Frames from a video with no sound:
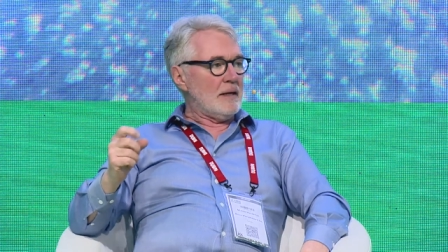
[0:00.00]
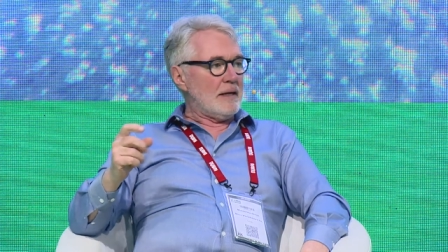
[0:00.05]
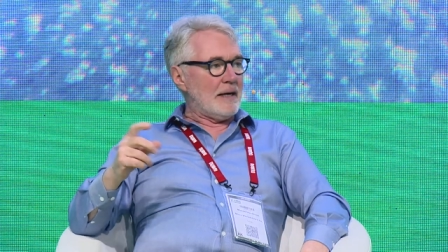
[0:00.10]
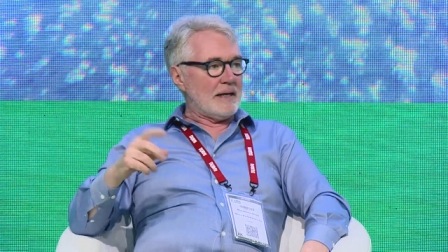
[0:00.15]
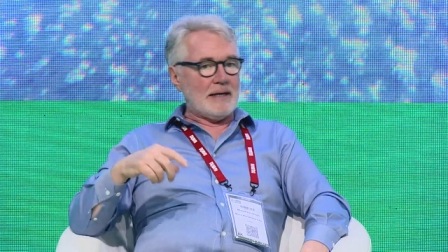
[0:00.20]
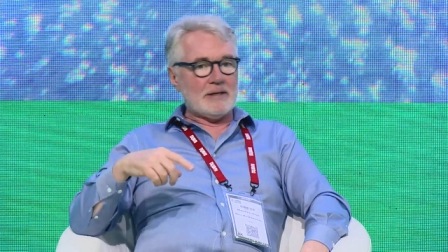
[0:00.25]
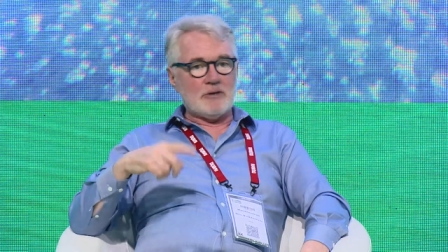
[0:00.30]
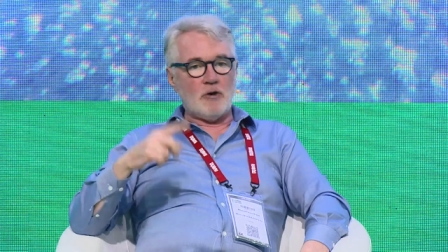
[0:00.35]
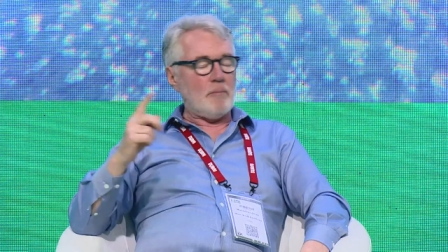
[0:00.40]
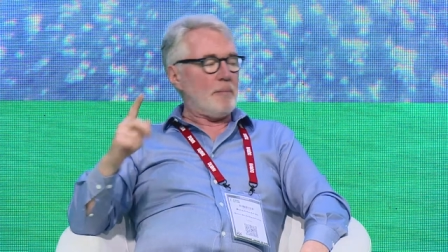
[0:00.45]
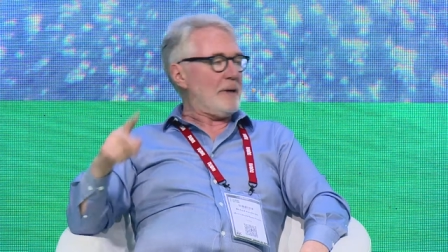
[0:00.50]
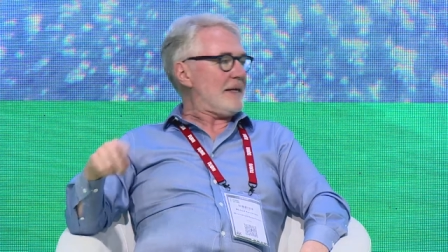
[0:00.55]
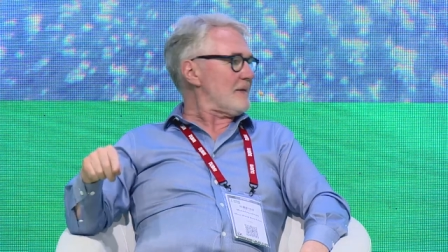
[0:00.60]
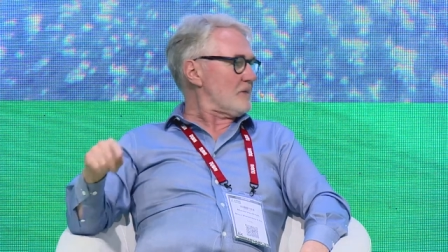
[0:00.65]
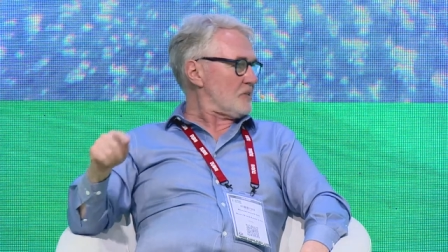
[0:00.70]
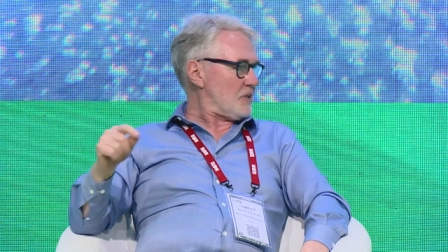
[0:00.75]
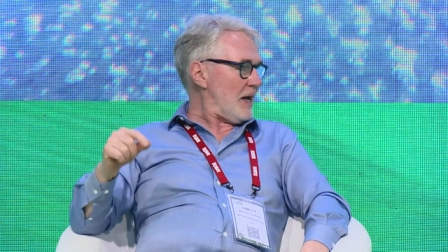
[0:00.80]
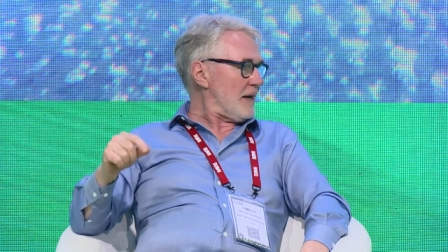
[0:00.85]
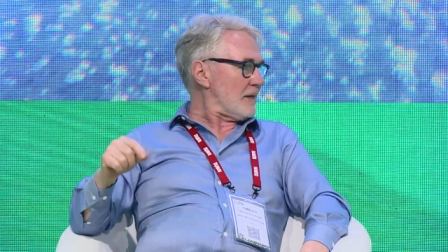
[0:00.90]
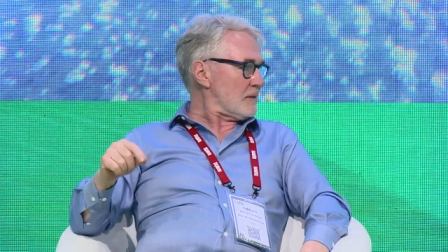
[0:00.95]
And I don't mean
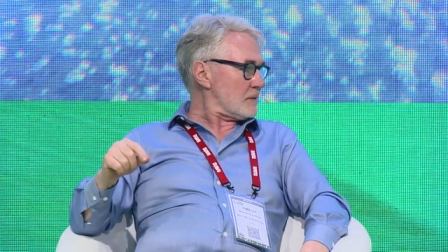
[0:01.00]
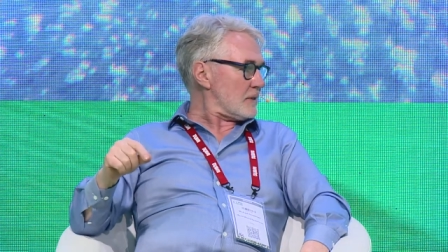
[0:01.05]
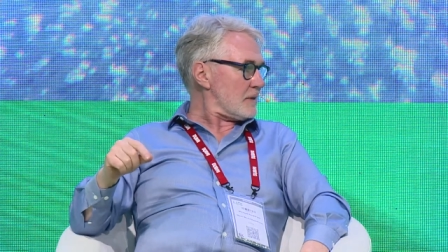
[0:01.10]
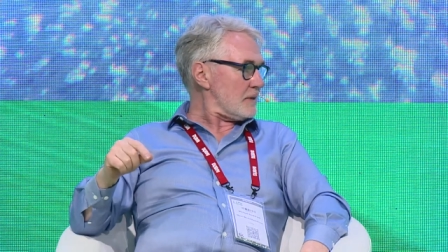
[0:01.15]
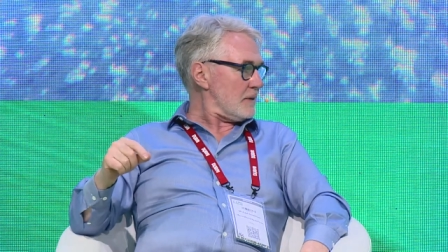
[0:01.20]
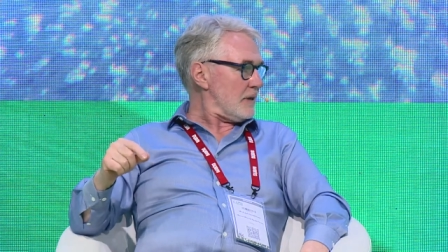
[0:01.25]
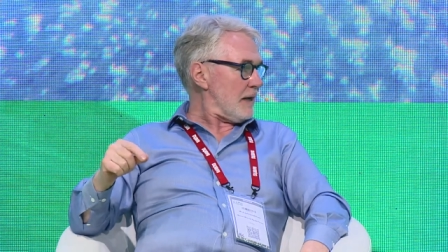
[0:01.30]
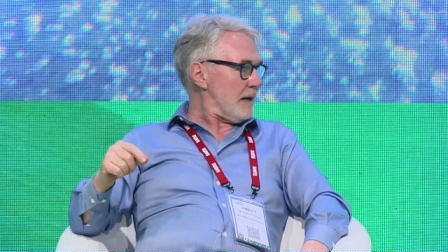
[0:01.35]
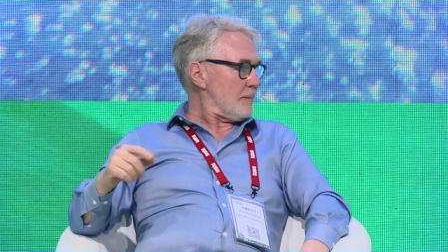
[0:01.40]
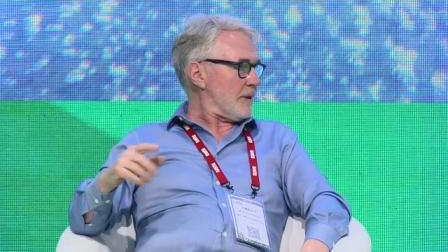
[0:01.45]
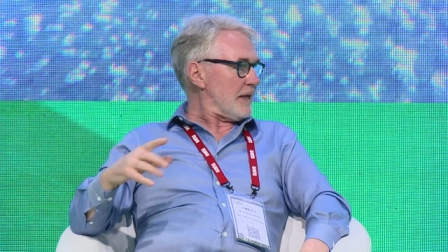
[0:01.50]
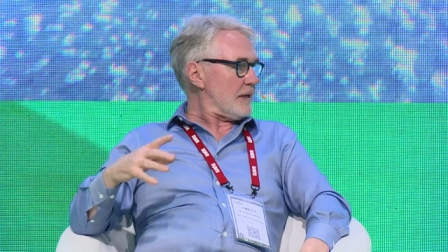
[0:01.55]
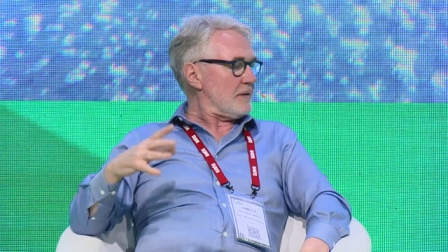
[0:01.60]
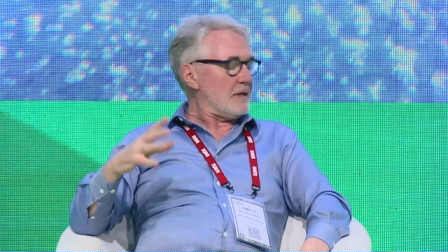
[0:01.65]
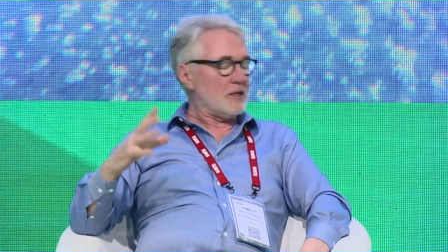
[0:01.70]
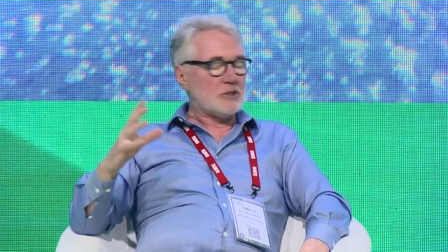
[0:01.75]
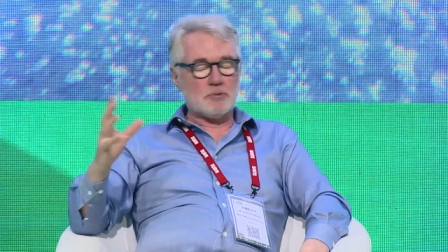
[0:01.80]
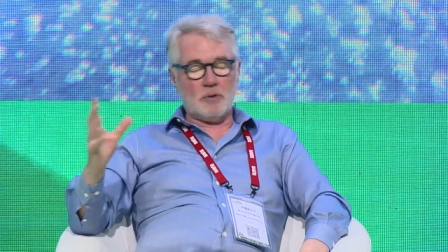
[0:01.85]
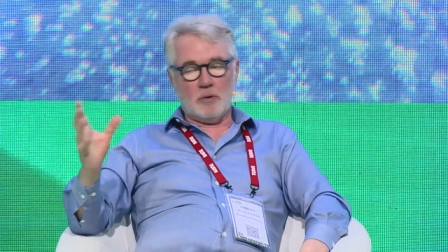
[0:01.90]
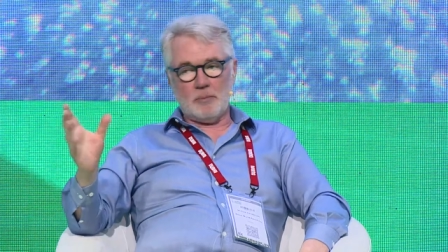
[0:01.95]
a tent. I mean,
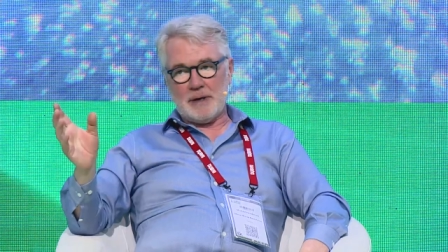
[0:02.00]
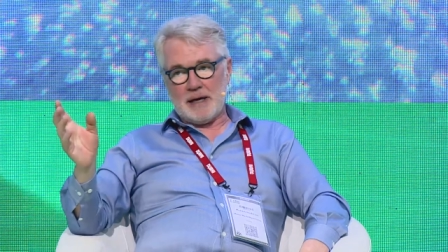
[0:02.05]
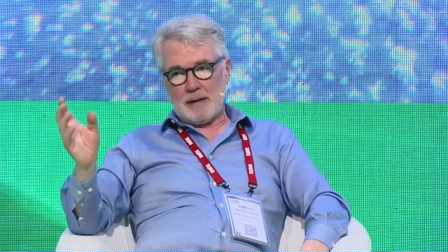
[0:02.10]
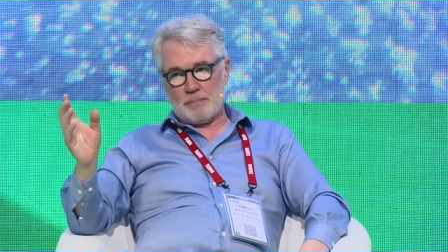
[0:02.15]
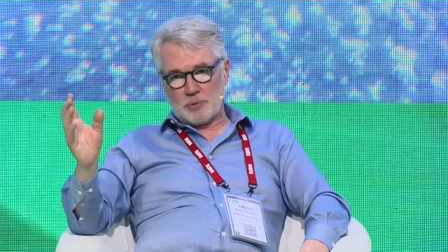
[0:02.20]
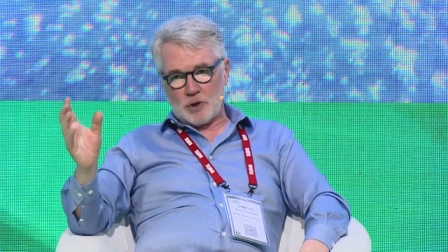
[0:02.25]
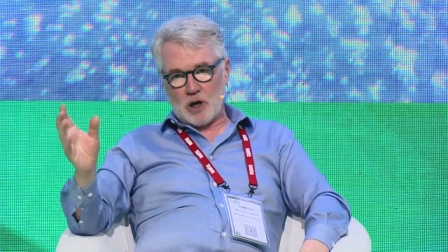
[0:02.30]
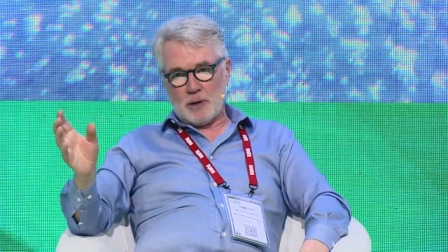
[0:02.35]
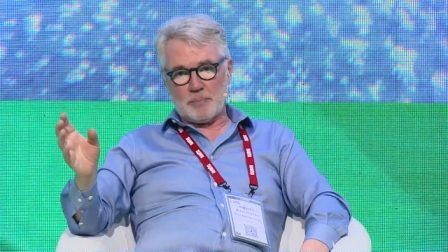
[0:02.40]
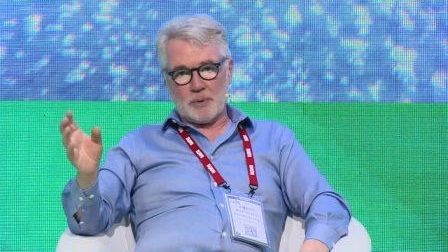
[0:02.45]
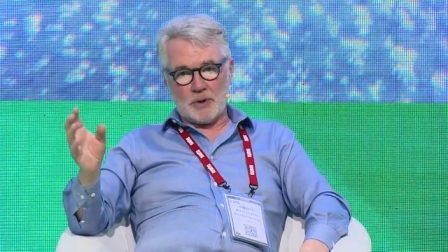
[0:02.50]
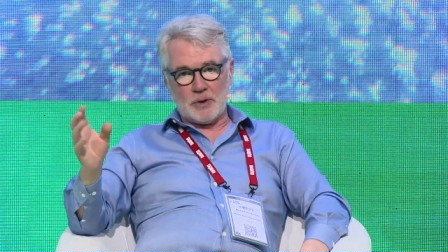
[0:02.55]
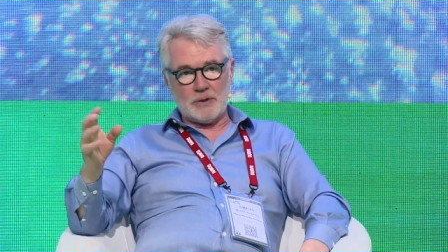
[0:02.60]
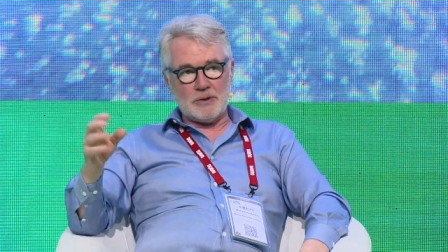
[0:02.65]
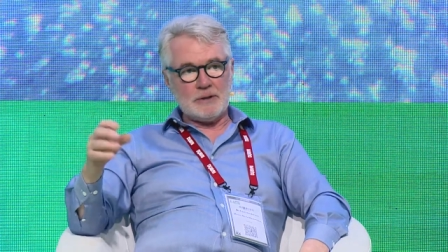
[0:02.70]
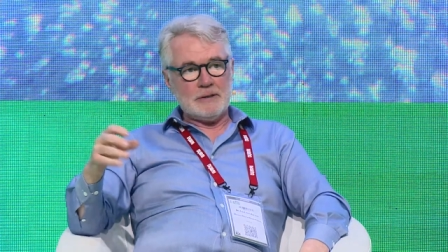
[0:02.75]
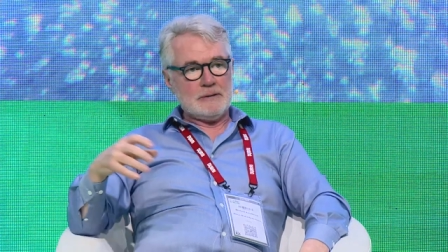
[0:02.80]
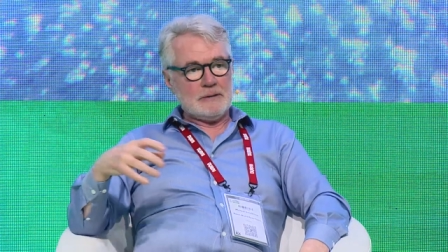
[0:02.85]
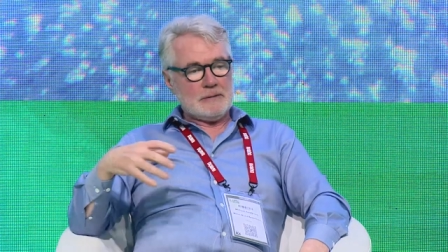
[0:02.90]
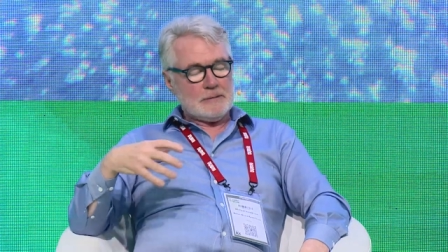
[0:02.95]
this will be a proper